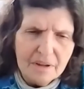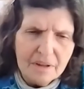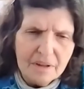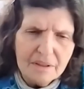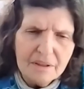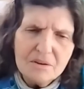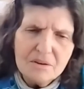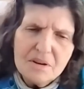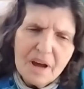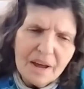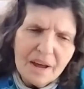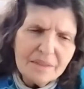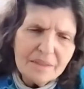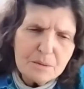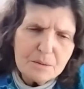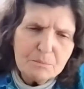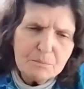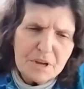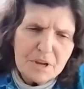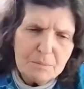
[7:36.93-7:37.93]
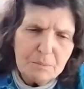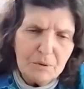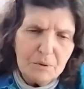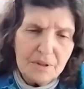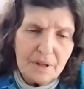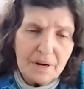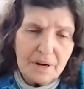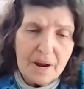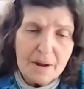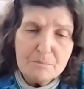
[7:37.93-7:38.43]
They're not the people
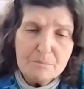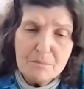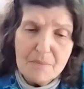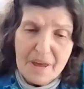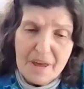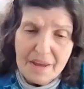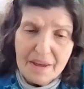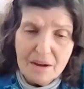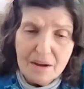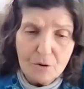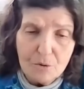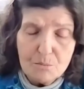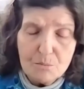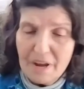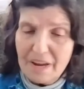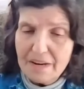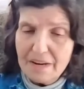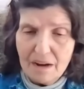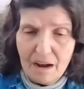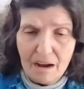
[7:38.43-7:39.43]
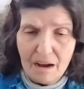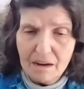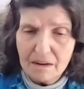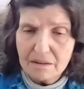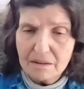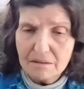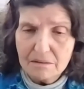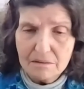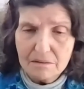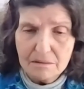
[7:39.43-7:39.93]
that I may or may not
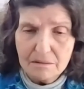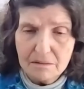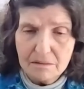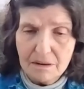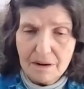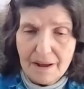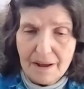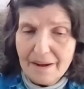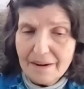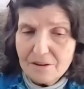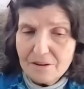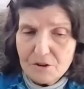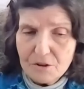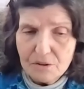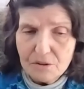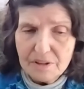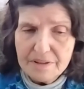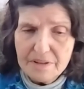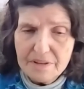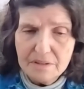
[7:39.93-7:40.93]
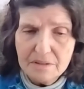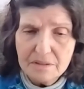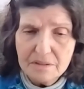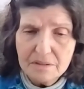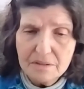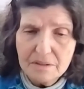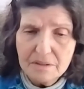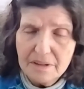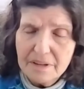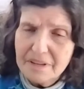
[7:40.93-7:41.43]
actually
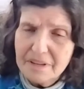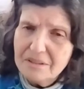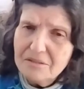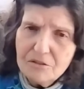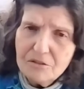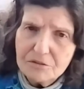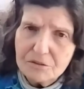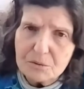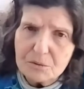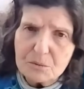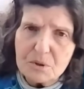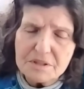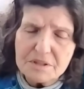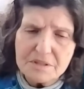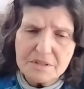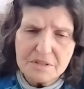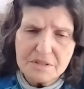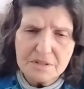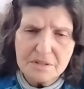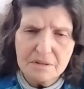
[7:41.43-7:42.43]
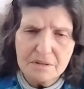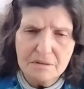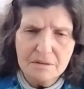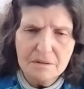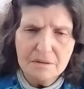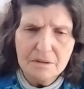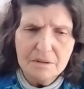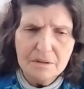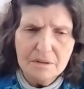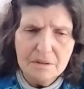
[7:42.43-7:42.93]
influence,
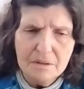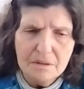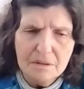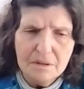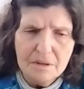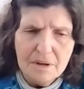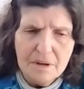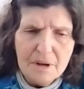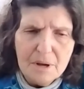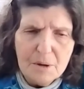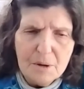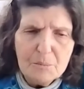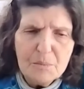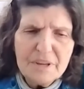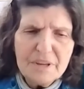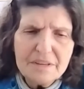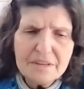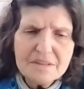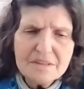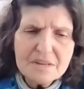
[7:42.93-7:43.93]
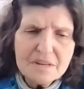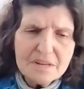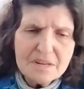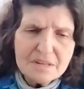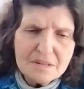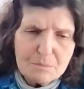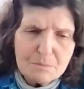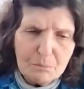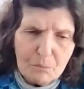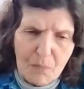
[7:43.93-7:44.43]
because it
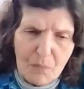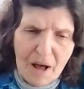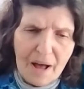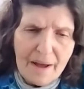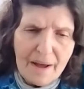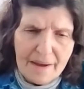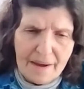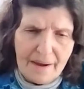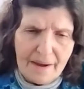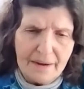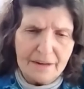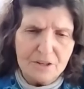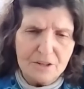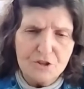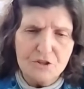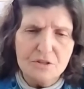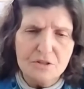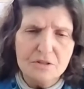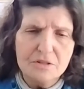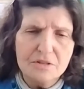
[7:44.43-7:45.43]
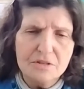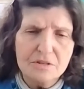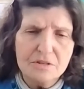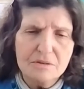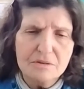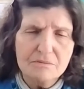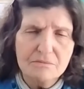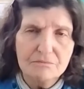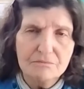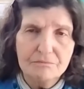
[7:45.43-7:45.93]
is my
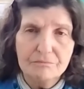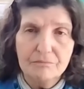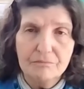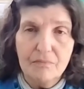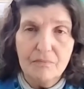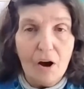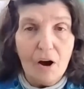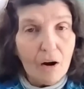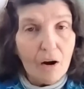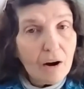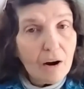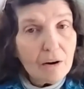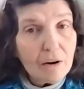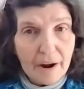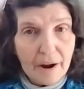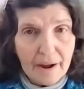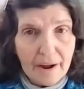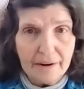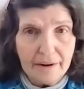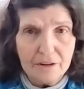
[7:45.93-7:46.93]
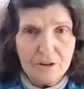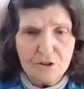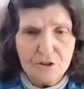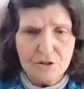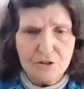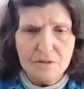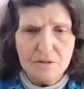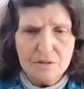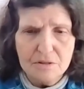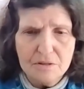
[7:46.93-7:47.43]
actions, our
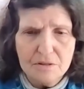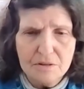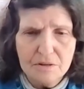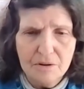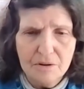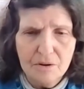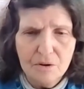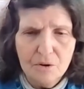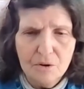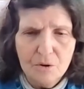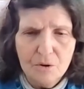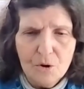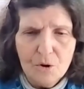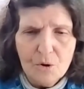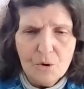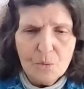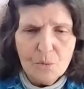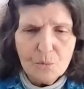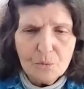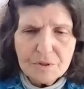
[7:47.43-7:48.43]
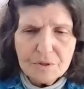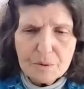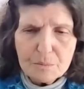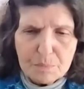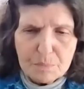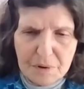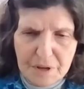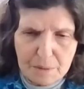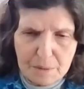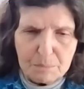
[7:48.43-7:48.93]
actions, with the
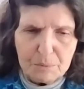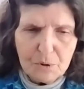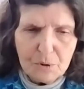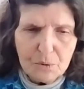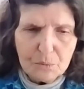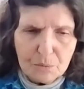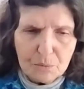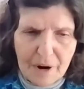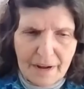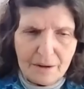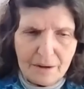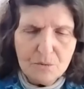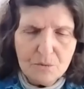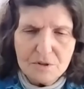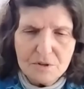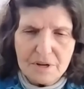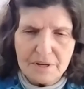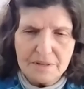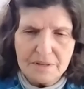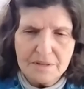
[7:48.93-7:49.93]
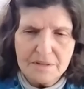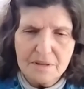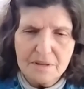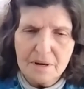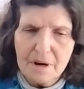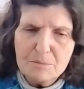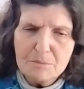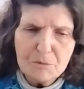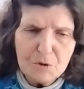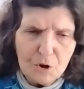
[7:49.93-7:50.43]
people around us that
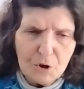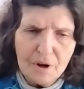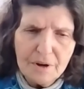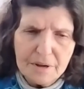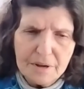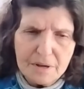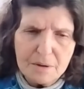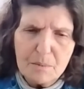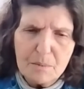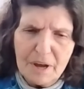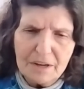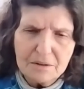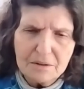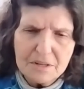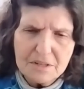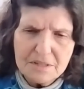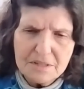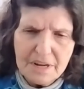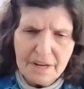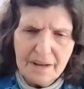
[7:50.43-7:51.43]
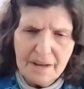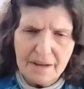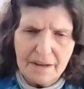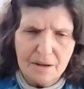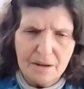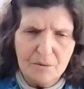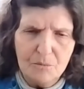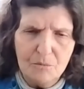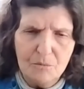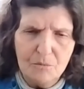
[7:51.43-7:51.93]
I'm talking about today.